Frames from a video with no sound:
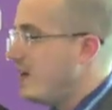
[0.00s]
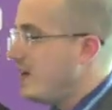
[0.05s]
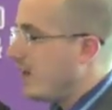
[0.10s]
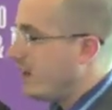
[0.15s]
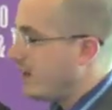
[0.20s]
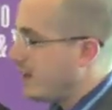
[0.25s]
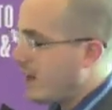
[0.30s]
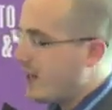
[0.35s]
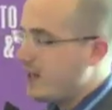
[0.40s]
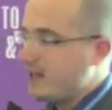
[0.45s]

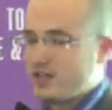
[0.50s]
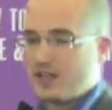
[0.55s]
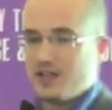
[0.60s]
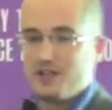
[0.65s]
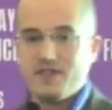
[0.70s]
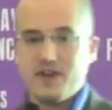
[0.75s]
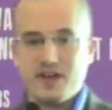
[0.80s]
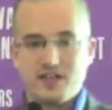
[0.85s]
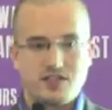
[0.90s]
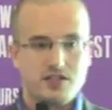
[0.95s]
and that angel
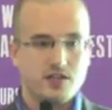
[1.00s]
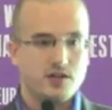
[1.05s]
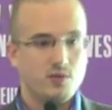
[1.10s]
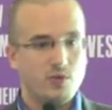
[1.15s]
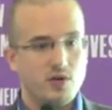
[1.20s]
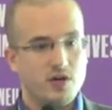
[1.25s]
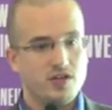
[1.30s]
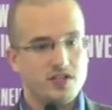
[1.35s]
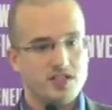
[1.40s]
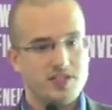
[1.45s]
investor
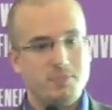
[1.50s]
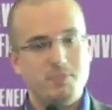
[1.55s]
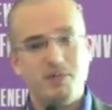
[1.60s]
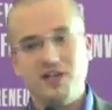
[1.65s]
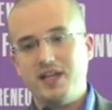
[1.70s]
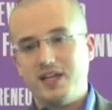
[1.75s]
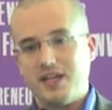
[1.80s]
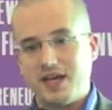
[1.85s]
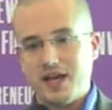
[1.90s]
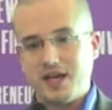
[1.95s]
was a
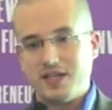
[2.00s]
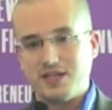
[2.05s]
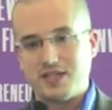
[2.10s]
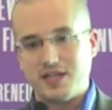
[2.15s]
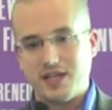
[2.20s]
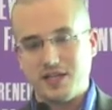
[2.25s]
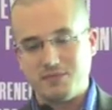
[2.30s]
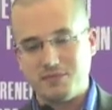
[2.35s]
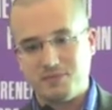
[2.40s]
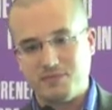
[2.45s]
billionaire. His
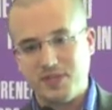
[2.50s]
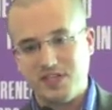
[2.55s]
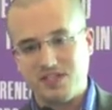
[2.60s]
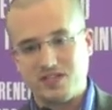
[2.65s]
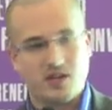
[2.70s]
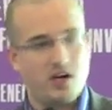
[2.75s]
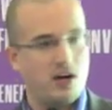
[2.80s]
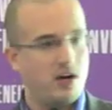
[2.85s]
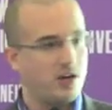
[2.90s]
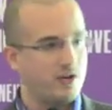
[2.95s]
name's
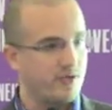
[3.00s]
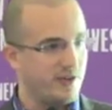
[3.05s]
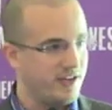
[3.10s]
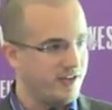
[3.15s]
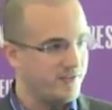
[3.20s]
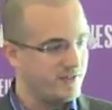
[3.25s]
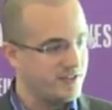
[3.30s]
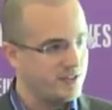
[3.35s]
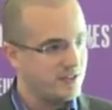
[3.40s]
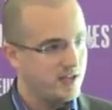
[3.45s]
Peter
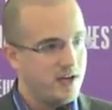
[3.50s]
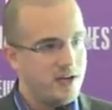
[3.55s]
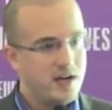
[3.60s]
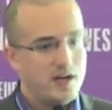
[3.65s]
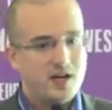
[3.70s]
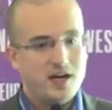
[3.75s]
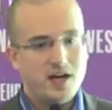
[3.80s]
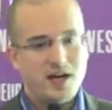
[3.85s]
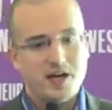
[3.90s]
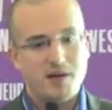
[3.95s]
Hargreaves,
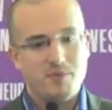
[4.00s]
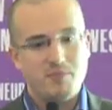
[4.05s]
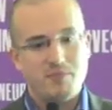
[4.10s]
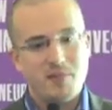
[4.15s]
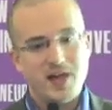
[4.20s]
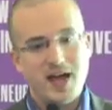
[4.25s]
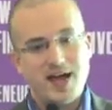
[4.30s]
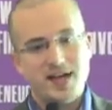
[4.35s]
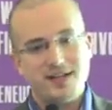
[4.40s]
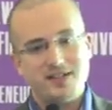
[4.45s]

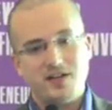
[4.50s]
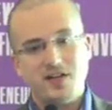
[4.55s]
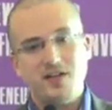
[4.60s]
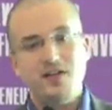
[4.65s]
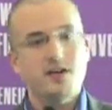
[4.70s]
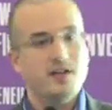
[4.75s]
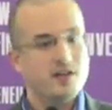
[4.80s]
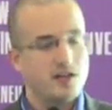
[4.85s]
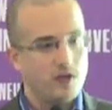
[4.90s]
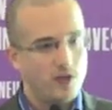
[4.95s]
and I
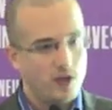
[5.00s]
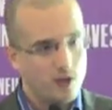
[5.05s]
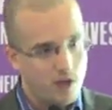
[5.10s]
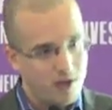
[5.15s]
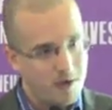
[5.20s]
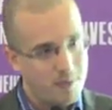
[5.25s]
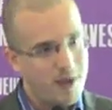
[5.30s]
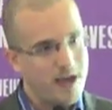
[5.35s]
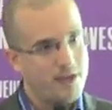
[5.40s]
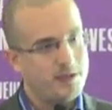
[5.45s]
learned a
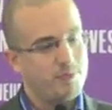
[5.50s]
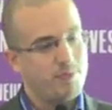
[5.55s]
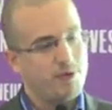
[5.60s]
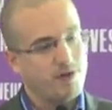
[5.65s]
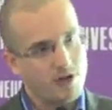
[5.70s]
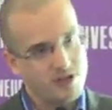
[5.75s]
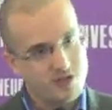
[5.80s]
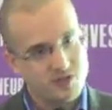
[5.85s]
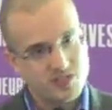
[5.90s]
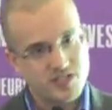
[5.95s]
lot about the
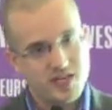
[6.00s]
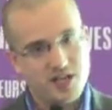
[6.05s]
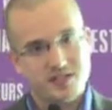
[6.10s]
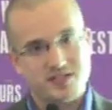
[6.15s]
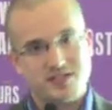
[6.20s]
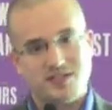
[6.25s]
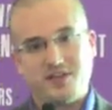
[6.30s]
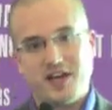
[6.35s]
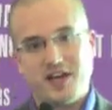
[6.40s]
process of